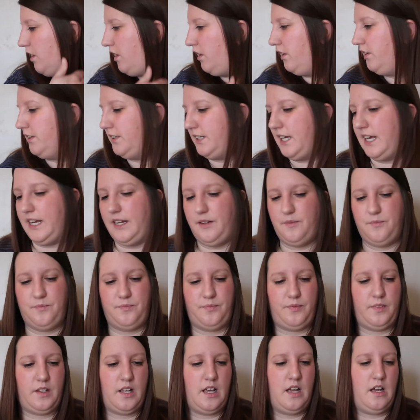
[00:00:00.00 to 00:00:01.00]
holiday,
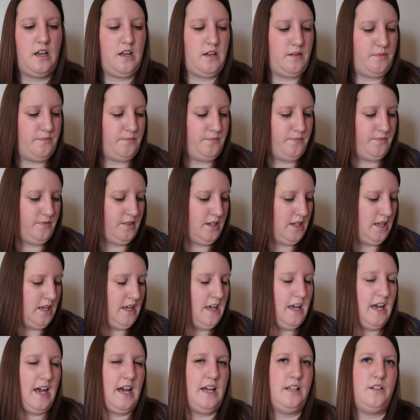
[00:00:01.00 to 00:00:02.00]
and
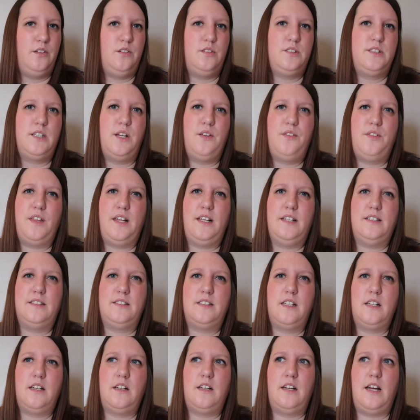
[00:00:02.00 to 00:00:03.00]
also things
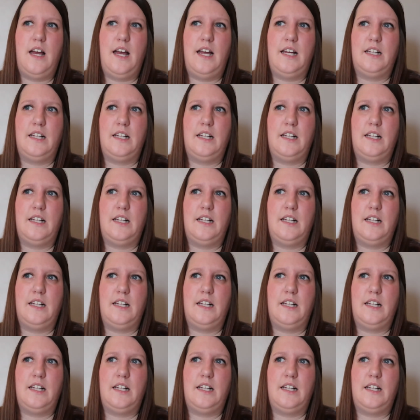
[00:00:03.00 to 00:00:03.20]
that